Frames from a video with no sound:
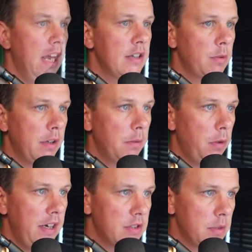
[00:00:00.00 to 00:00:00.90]
and so we can
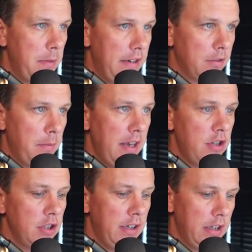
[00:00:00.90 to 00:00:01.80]
put in some
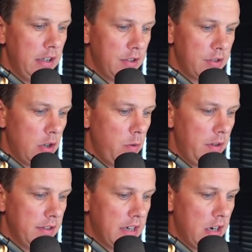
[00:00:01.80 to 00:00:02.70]
information here so we'll
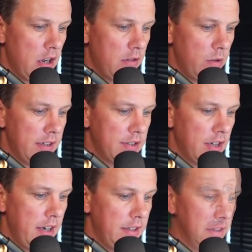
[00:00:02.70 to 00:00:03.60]
start off with a
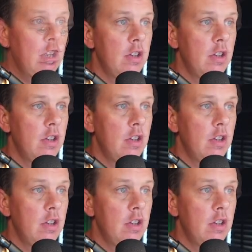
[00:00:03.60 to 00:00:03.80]
title